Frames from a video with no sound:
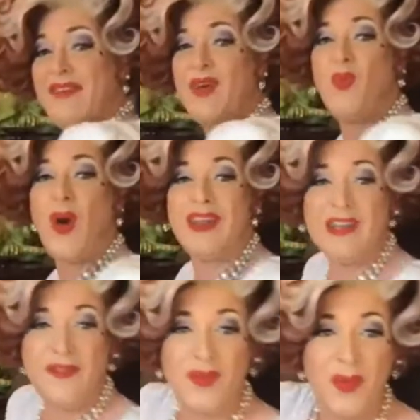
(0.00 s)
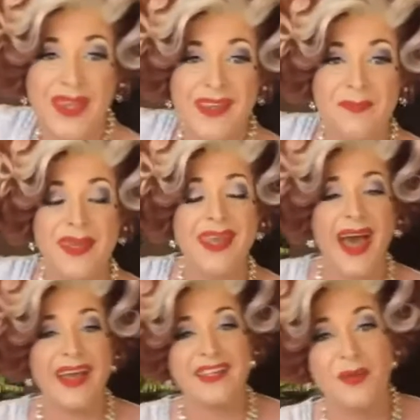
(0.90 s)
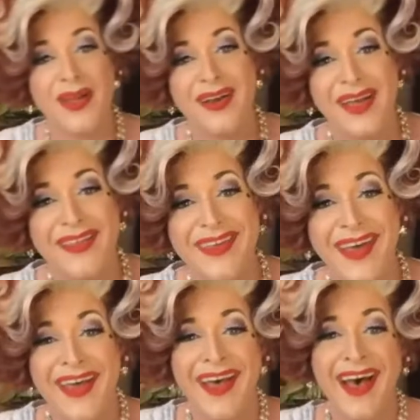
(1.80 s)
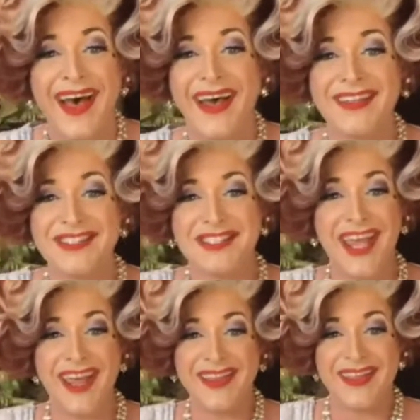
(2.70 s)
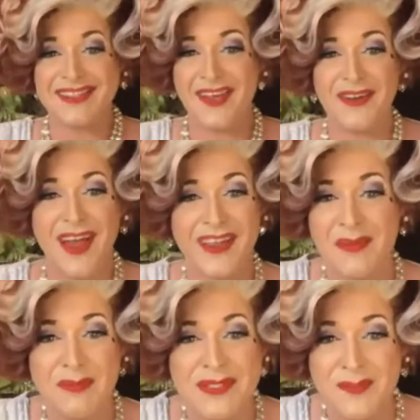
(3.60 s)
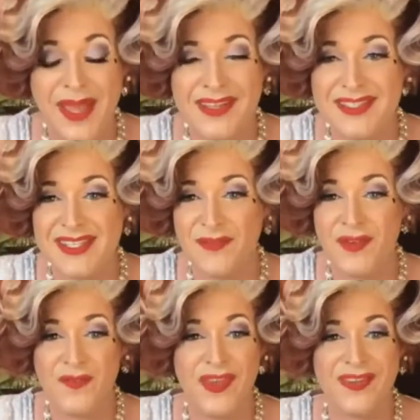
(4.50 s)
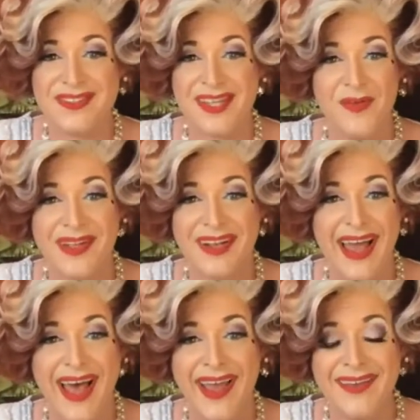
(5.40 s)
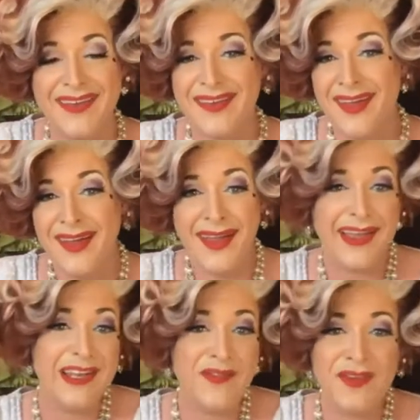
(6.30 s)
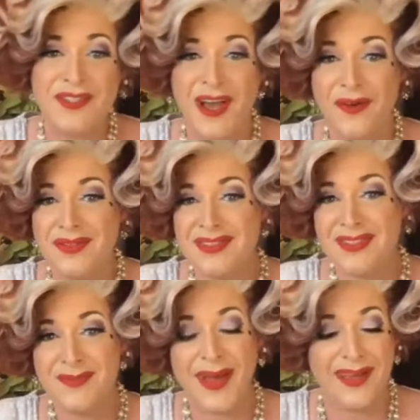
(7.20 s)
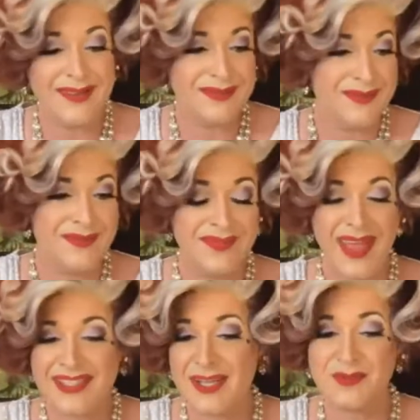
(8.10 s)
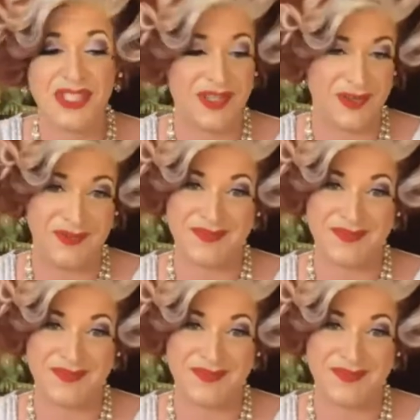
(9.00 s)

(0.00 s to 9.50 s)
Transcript: Have a wonderful week. Be kind to one another. Share this on other people's pages if you feel so inclined. And if you don't, well, that's up to you.